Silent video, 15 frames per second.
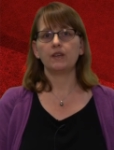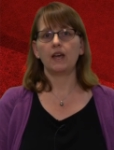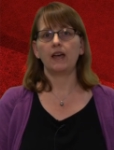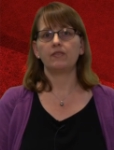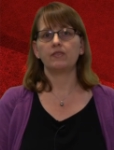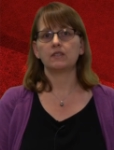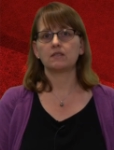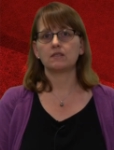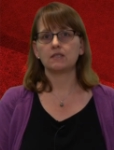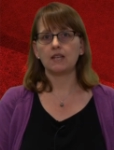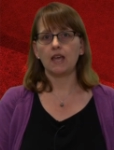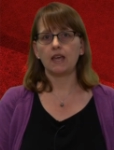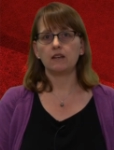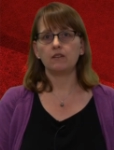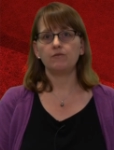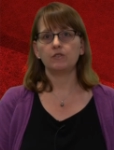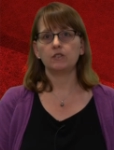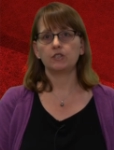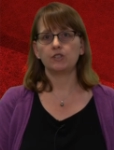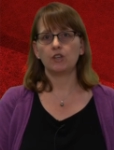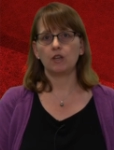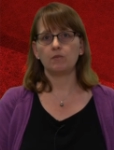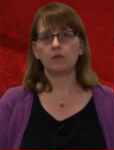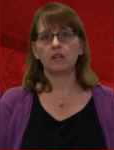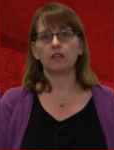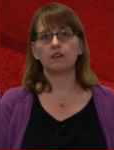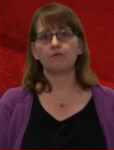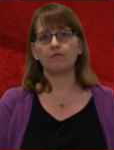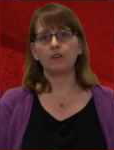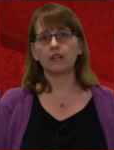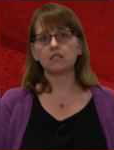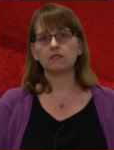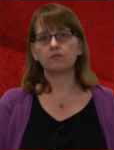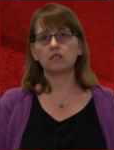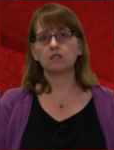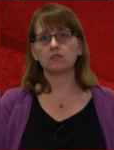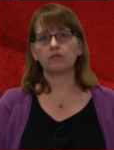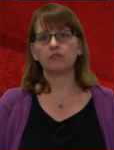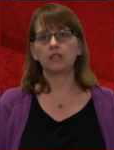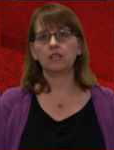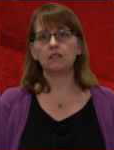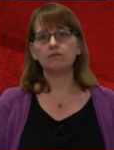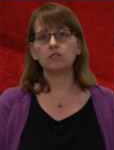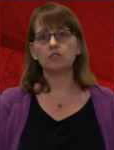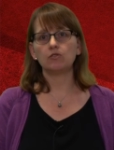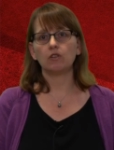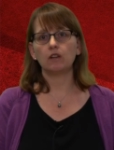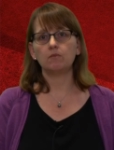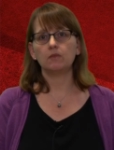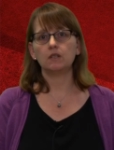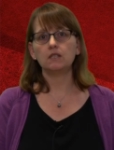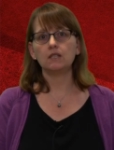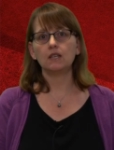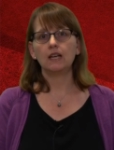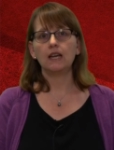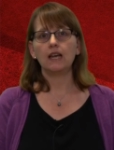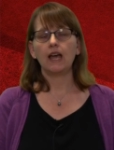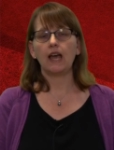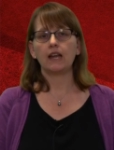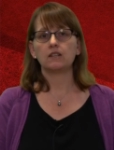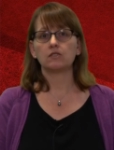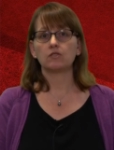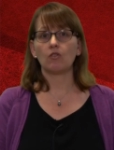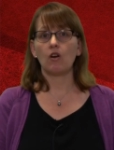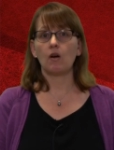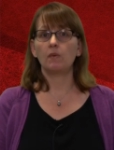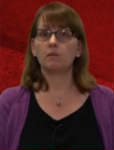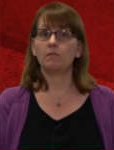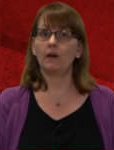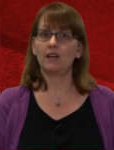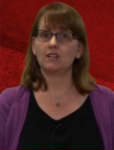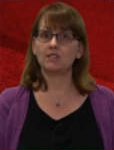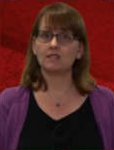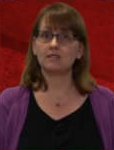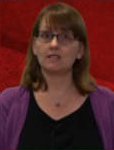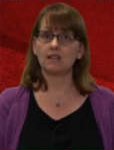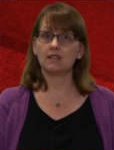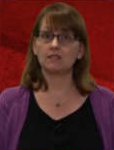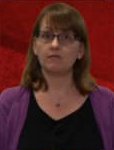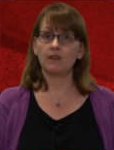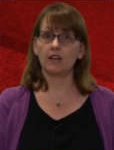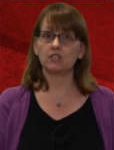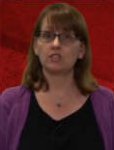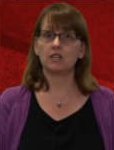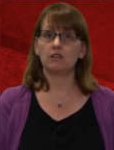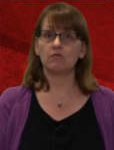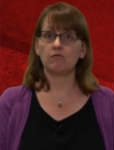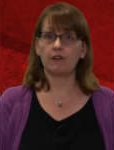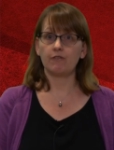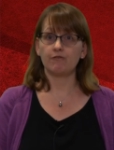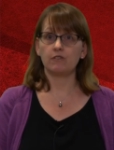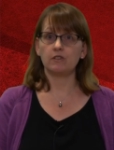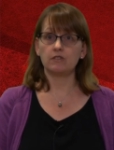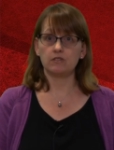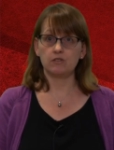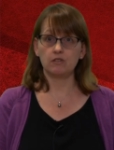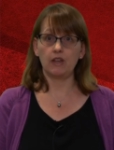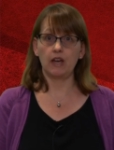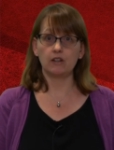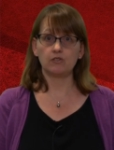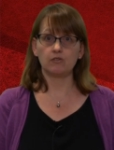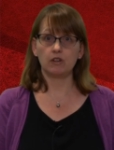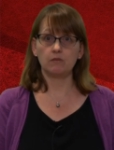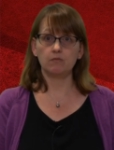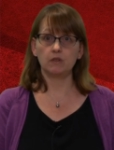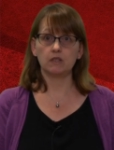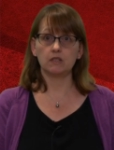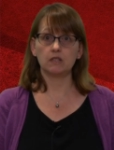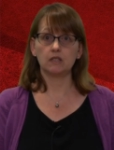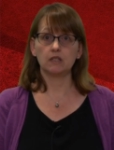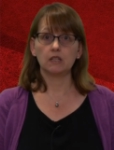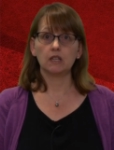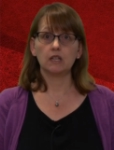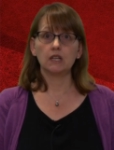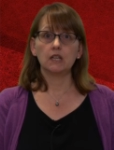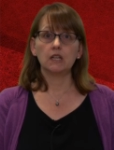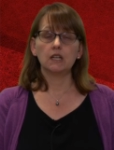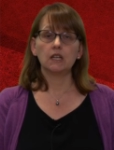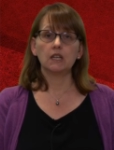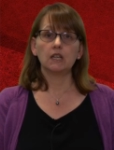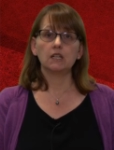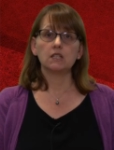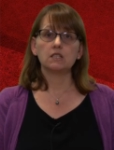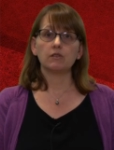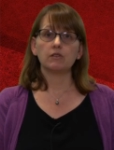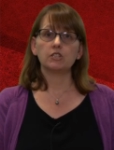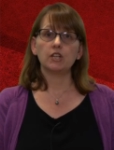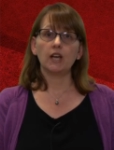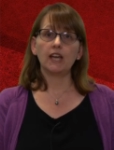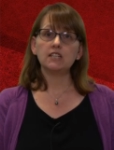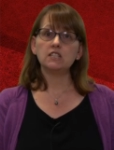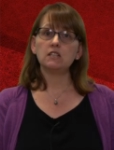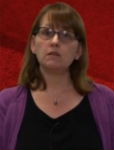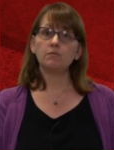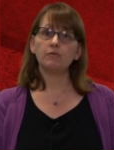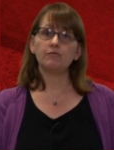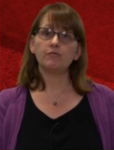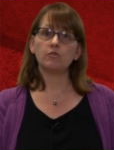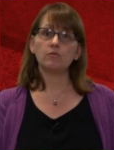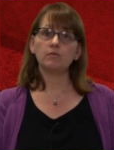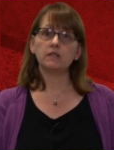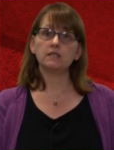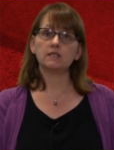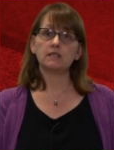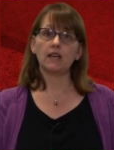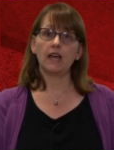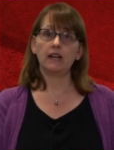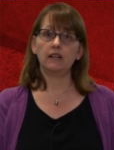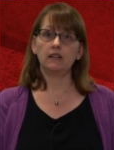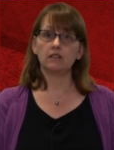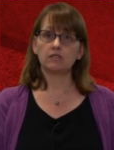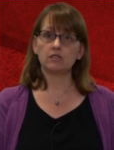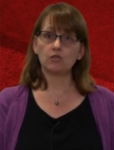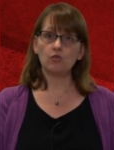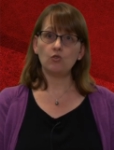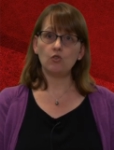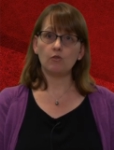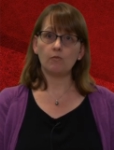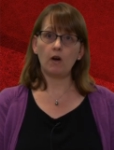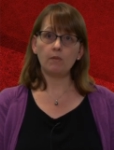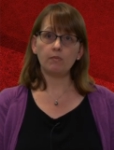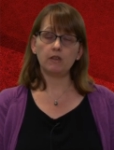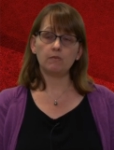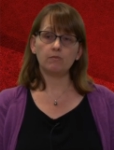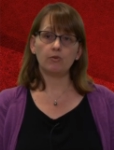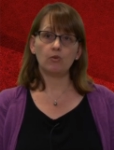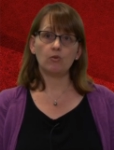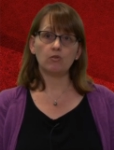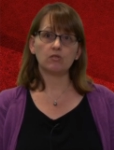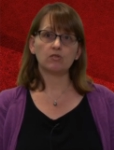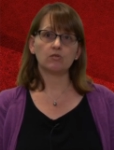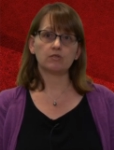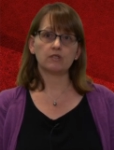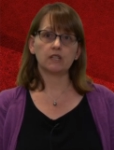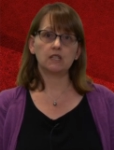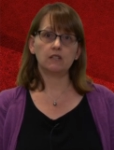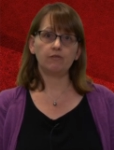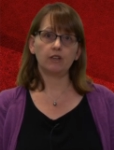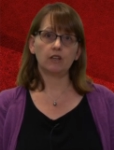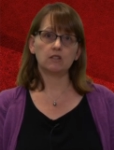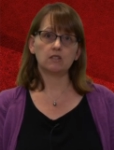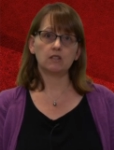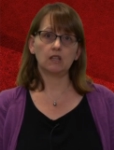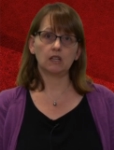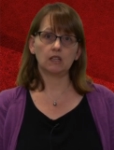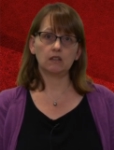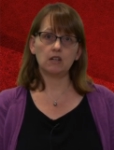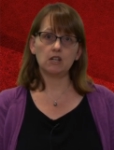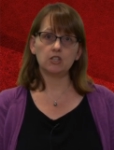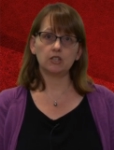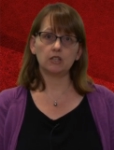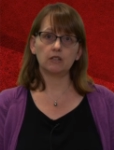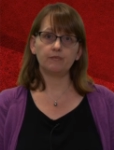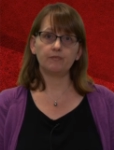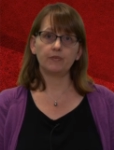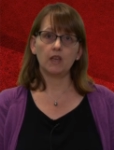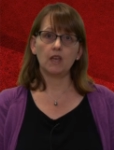and the standard for determining effectiveness of a given treatment and describing patient satisfaction in reference to that treatment. So a change in the performance and in a score might be important or significant to the clinician,